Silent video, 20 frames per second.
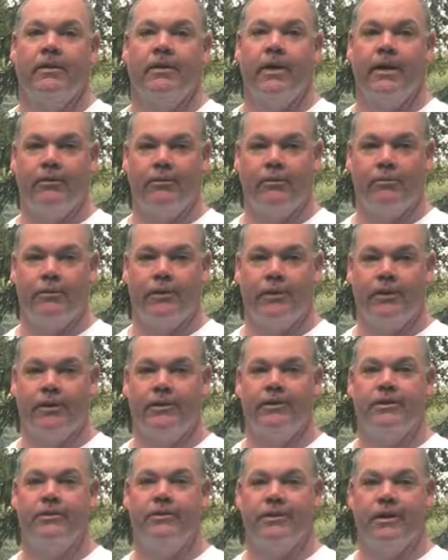Hi everybody,
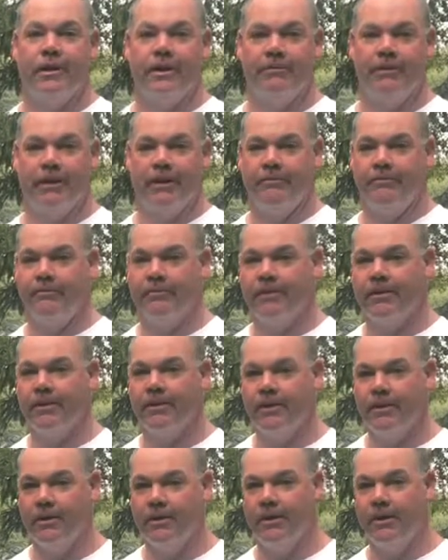it's Tom again.
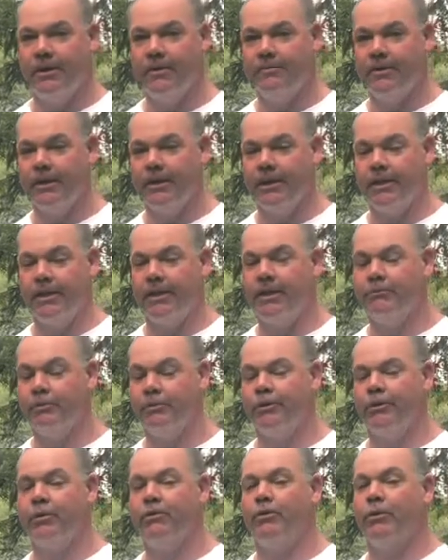I got a
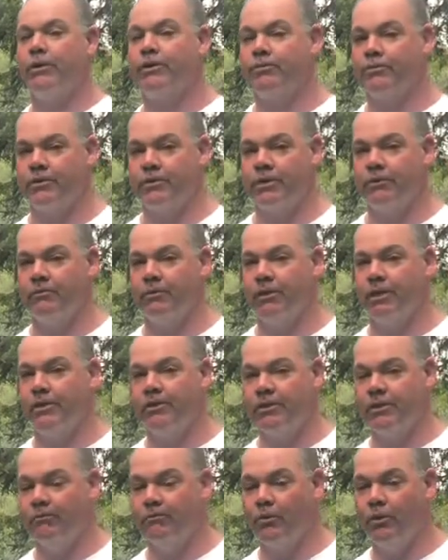couple requests for
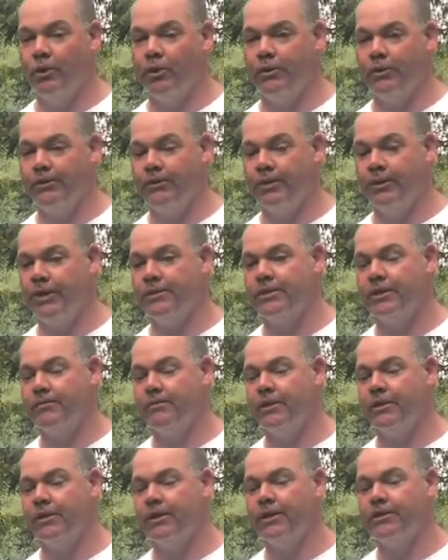summarizing a boiler, and yes, I
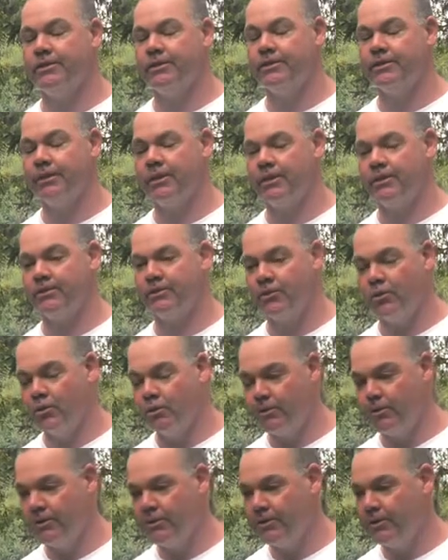realize it's
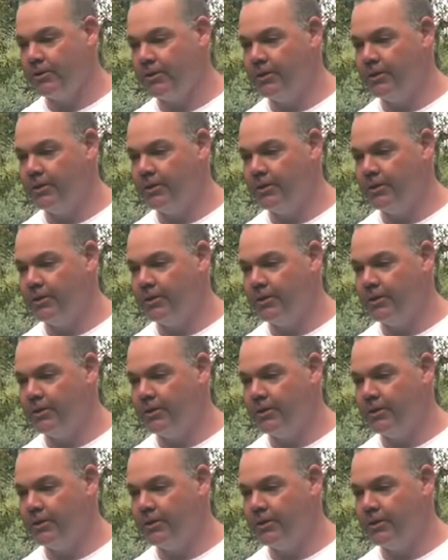October.